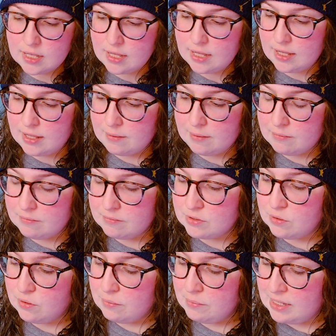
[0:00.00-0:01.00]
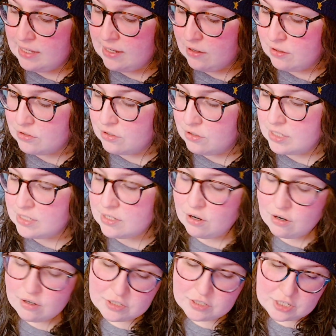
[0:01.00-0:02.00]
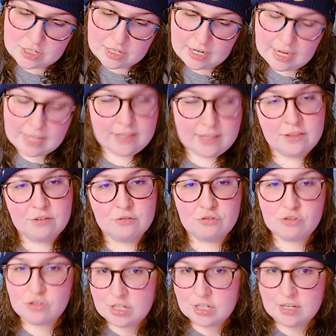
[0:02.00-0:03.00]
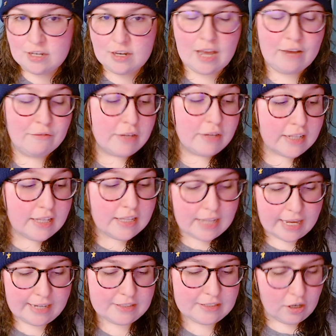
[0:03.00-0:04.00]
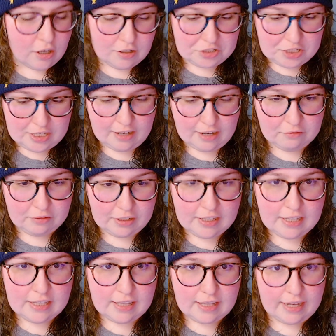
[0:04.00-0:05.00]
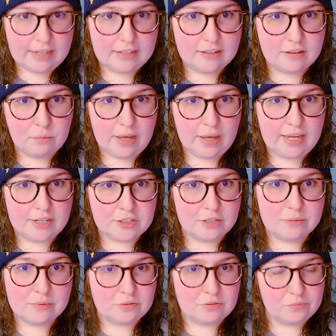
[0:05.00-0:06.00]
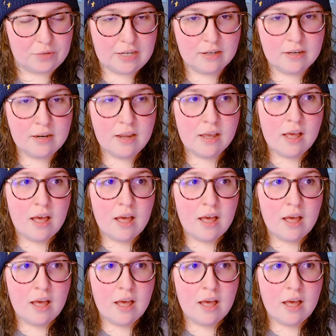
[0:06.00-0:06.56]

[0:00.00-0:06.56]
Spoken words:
So our main character is Archie, and then there's Jin. I really liked Archie. I really liked the way she was written.